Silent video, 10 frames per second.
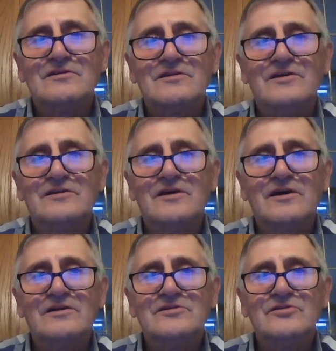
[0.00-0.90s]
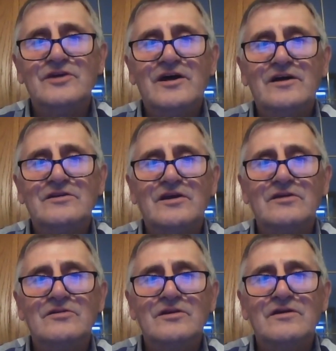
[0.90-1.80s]
Lynda and Judianne
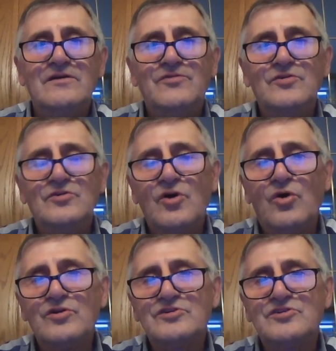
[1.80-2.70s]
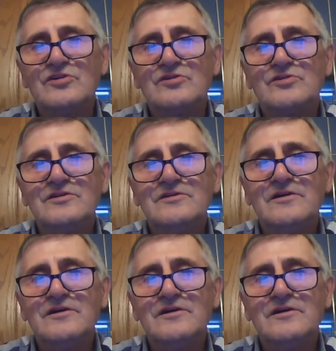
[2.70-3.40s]
said, if you know the children,